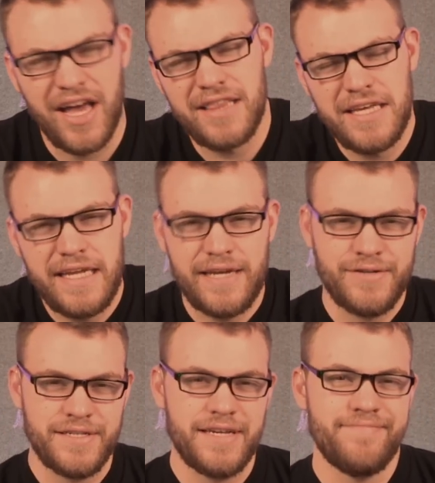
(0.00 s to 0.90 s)
league, and I
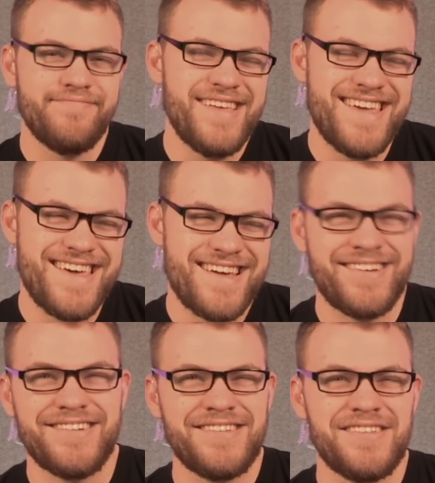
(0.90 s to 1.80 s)
was like,
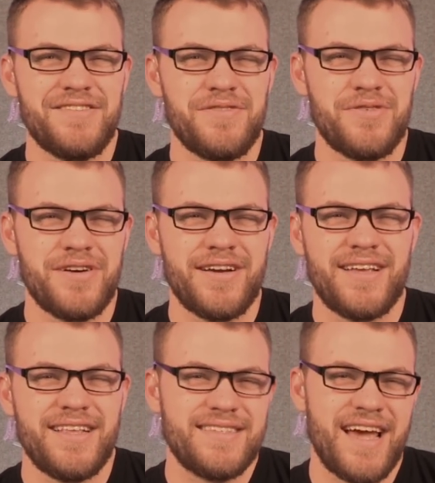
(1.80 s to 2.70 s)
Curse New York,
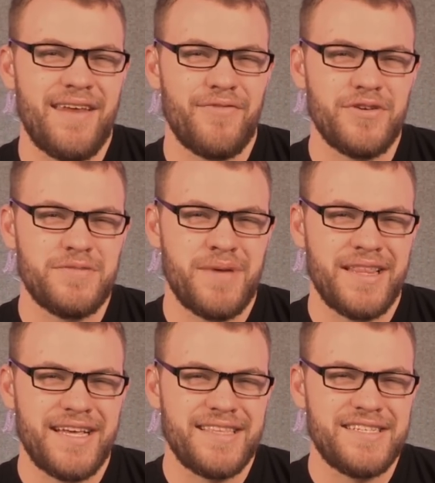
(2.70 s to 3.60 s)
it's kind of always been
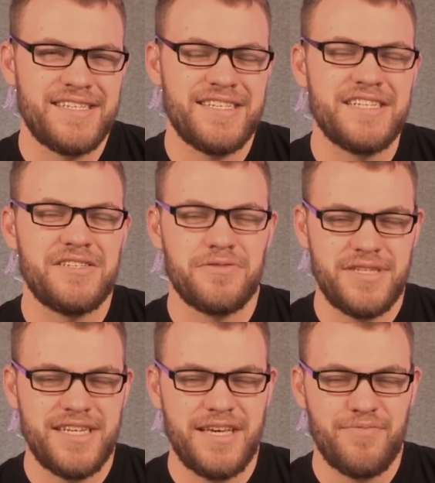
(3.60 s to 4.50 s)
like the sister
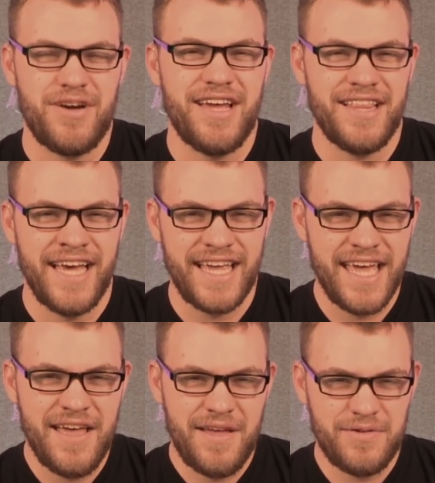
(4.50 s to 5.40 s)
team, right? Like, it
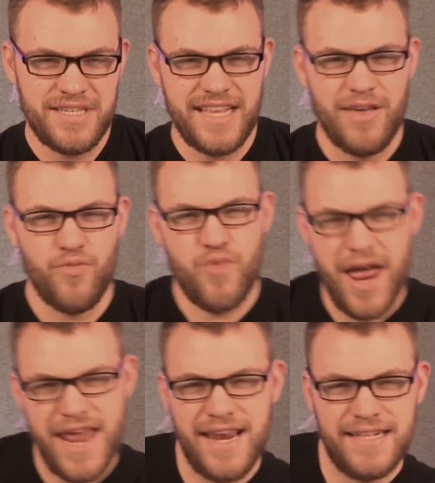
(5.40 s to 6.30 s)
was like the
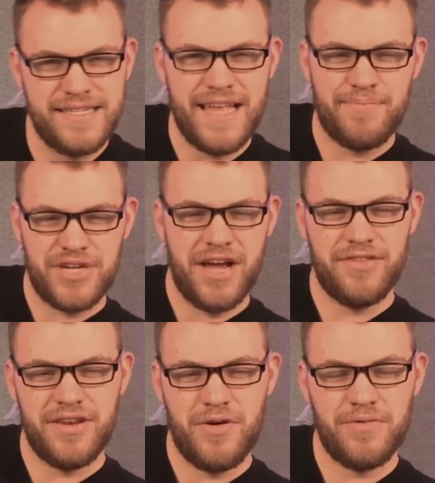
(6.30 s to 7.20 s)
redheaded stepchild
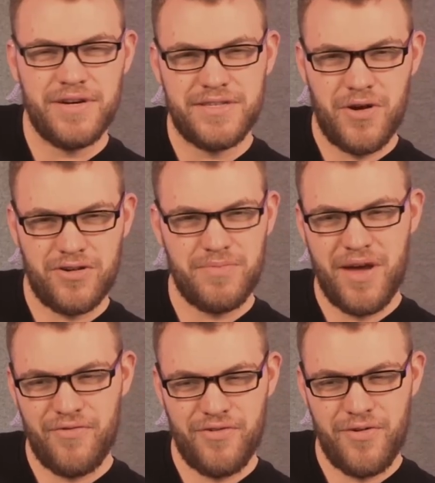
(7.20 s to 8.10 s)
that no one really talked
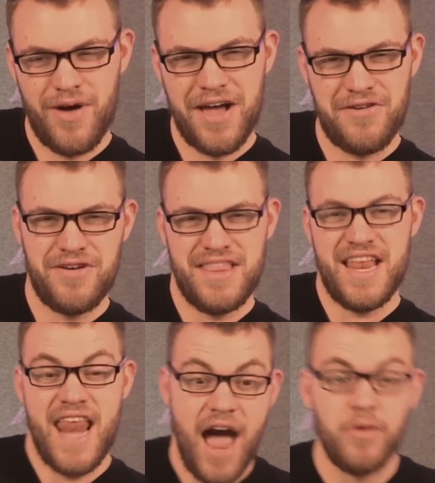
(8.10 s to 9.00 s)
about for a while, and
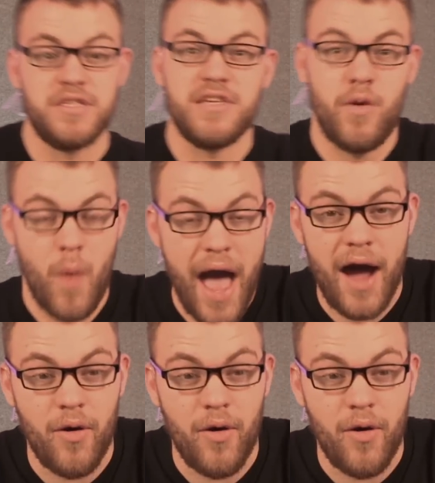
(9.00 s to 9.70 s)
then now it's like, wow,